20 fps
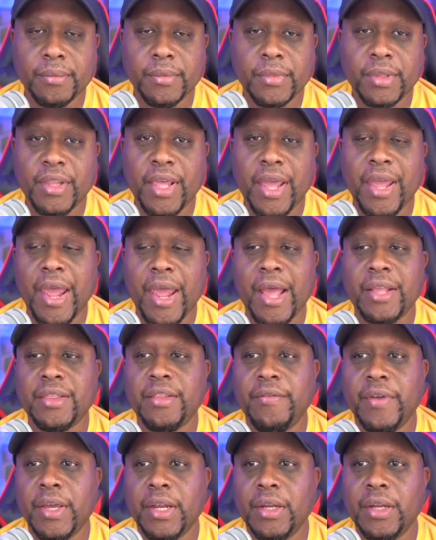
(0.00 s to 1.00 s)
They
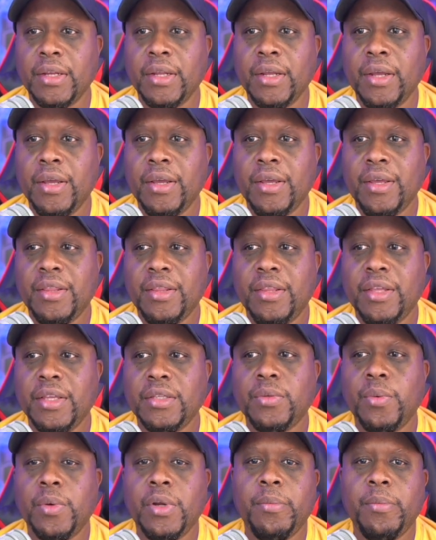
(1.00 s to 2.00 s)
activated.
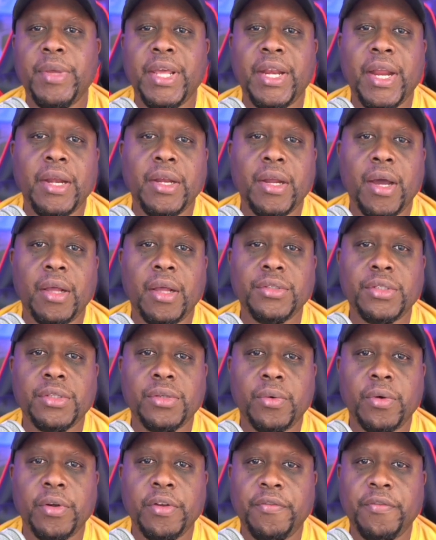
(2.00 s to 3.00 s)
This would have been a non
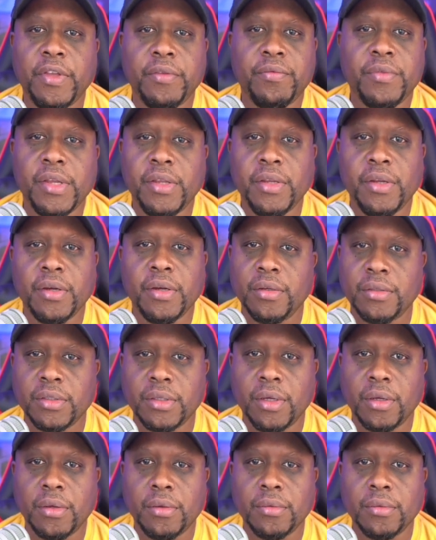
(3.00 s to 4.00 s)
story 15 years
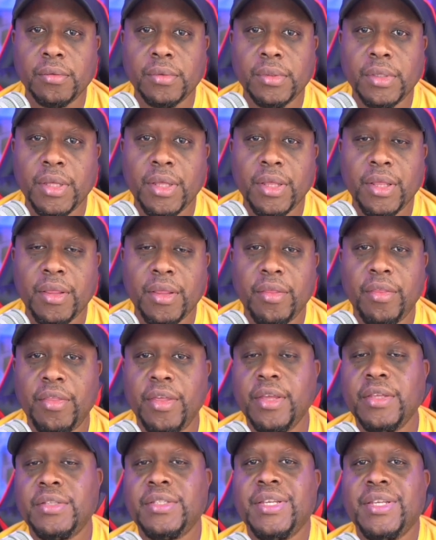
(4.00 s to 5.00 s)
ago.
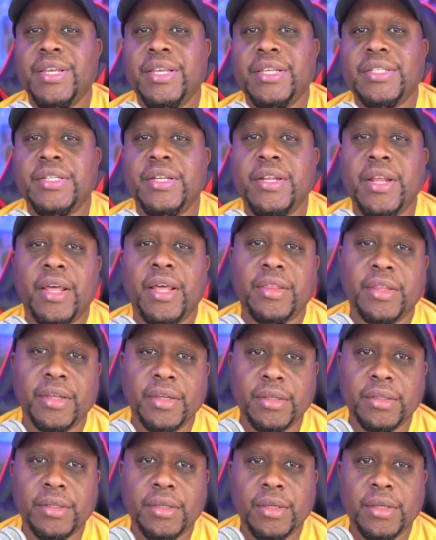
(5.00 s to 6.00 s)
This is
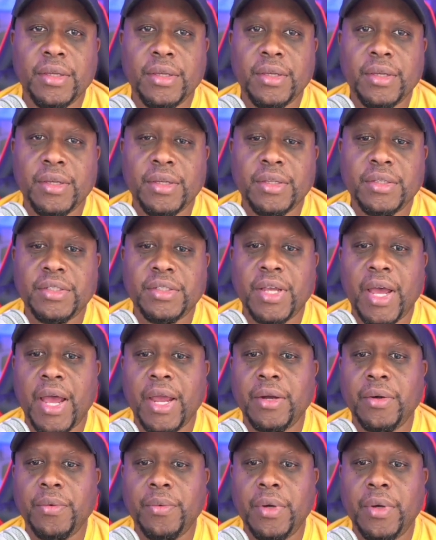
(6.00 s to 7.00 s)
nothing.
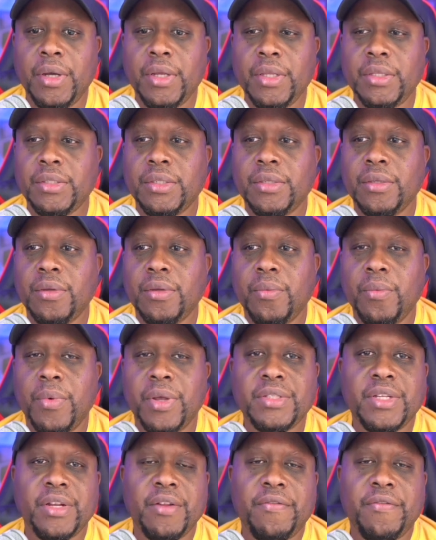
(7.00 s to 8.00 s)
Tiger Woods
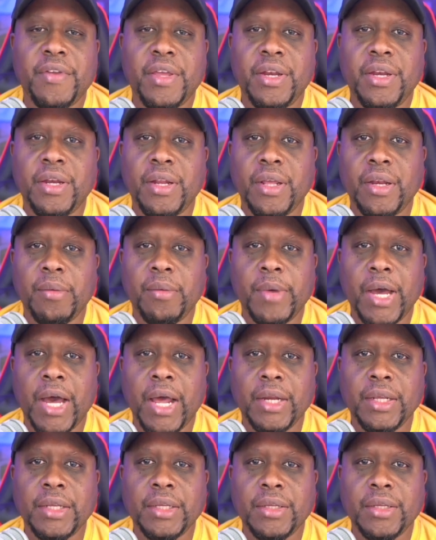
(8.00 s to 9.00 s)
wasn't offending
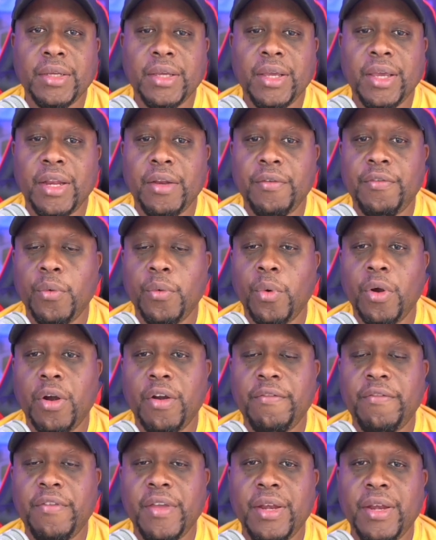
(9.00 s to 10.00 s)
anybody. And if you were
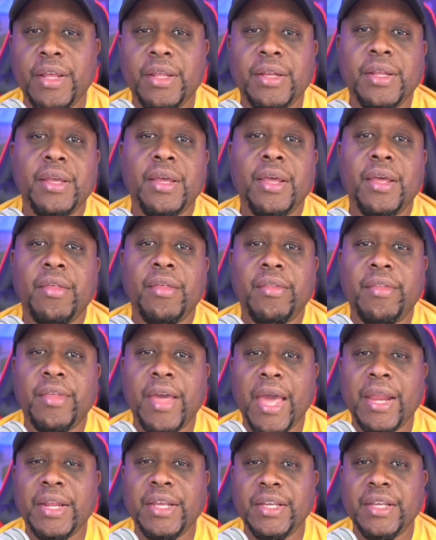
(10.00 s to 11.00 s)
offended,
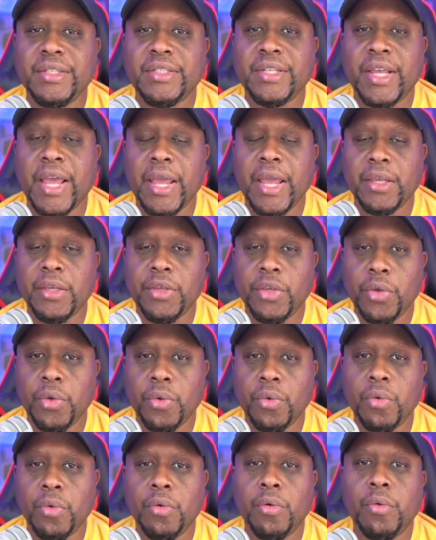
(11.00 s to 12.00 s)
that is a
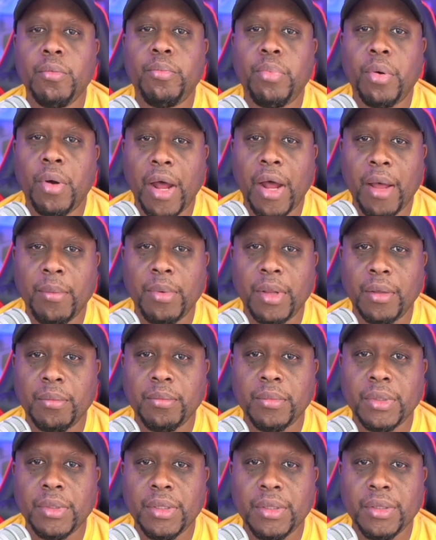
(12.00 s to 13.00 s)
you
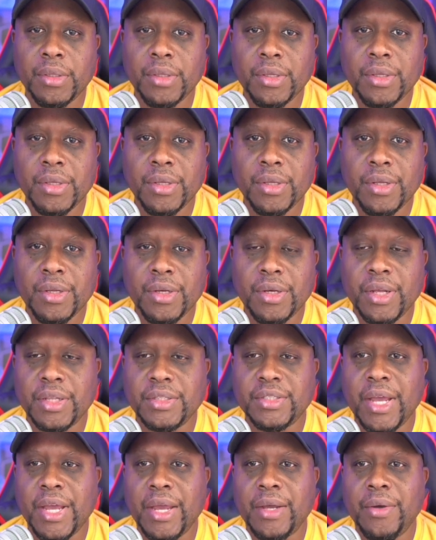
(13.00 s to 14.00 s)
problem. Now,
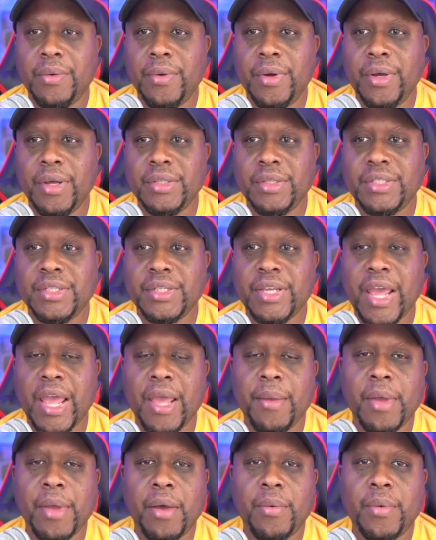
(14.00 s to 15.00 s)
Tiger Woods
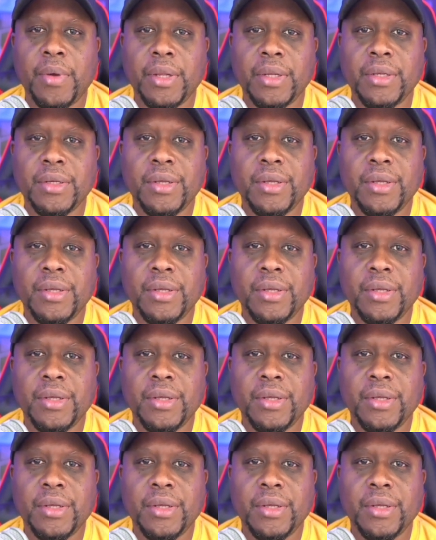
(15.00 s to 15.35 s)
came out with